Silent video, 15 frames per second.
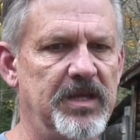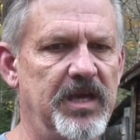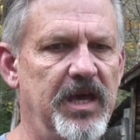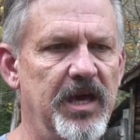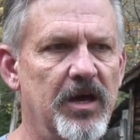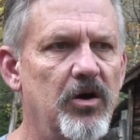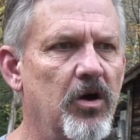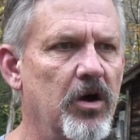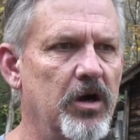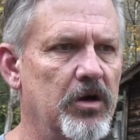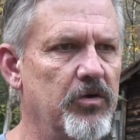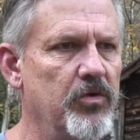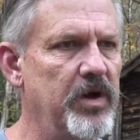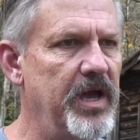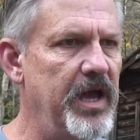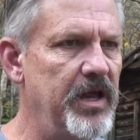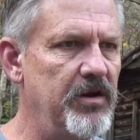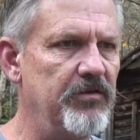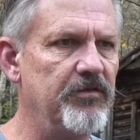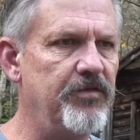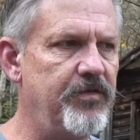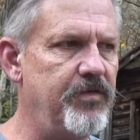kick our
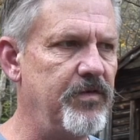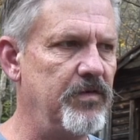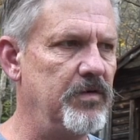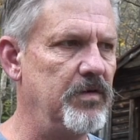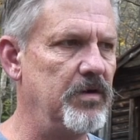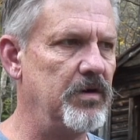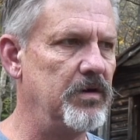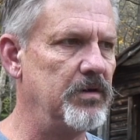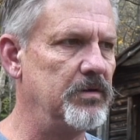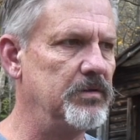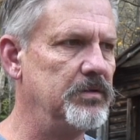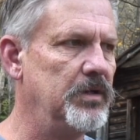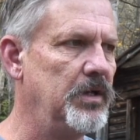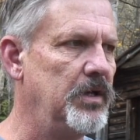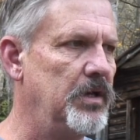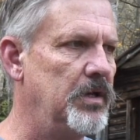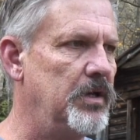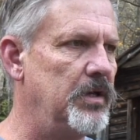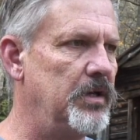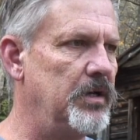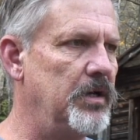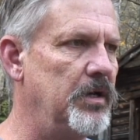creative
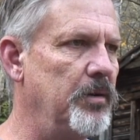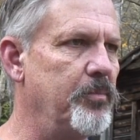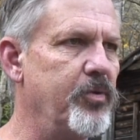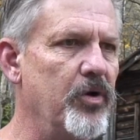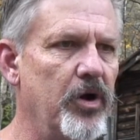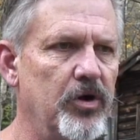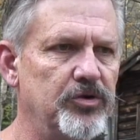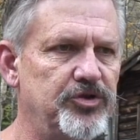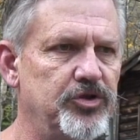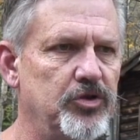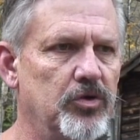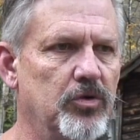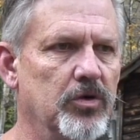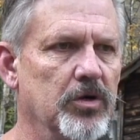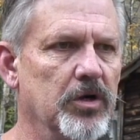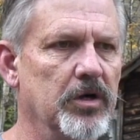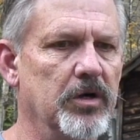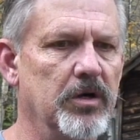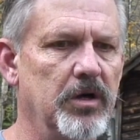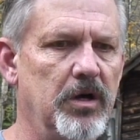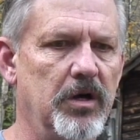approach or